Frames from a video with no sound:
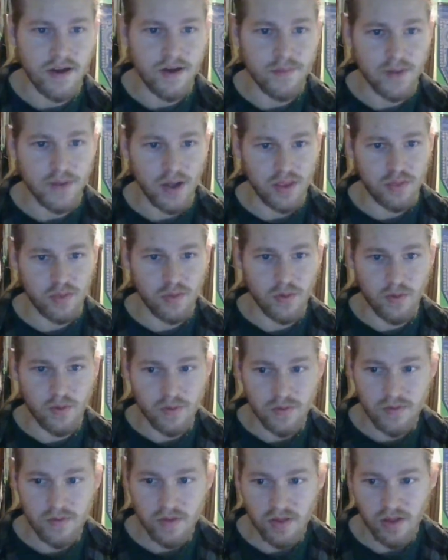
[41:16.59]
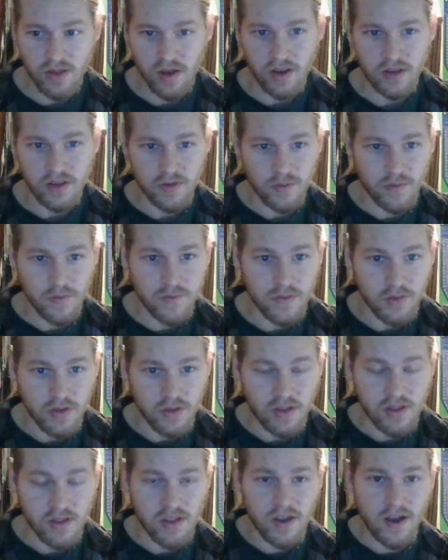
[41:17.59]
my throat suddenly
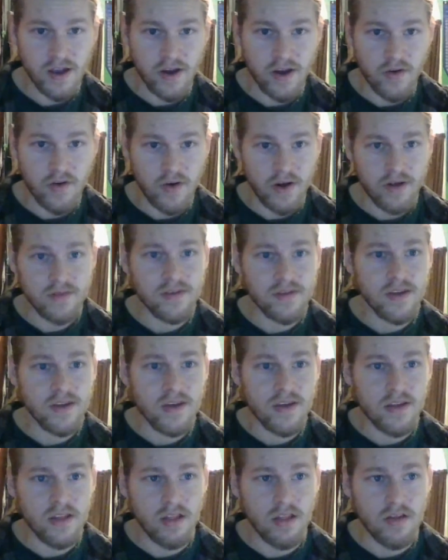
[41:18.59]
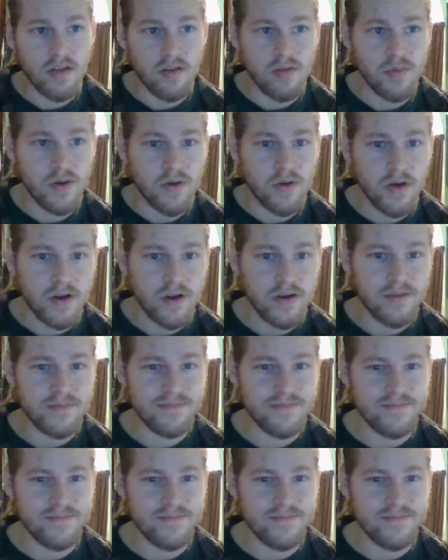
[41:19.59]
refuses to hydrate. Yeah, that sounds about right.